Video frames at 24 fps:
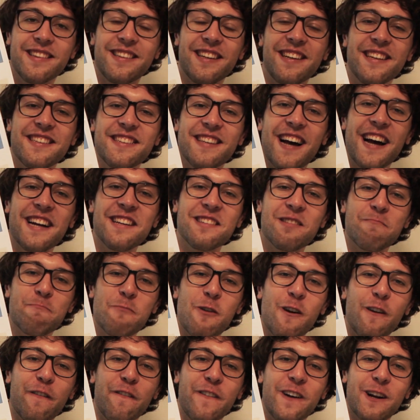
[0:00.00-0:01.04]
The design isn't
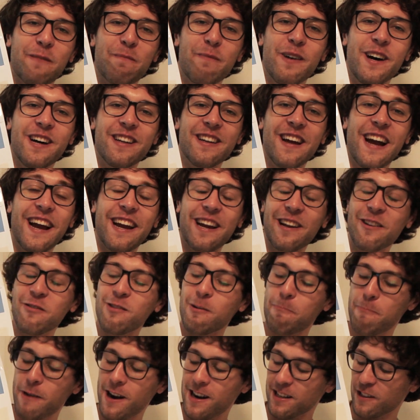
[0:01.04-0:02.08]
perfect, but I
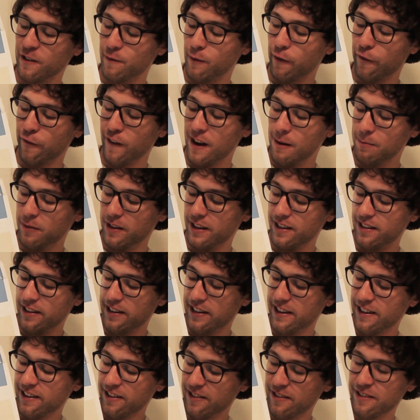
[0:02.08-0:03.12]
included parts of my thumbnail
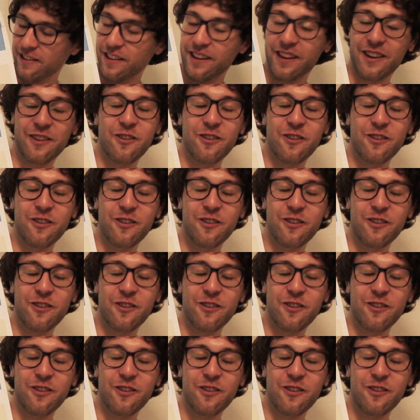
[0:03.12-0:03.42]
here.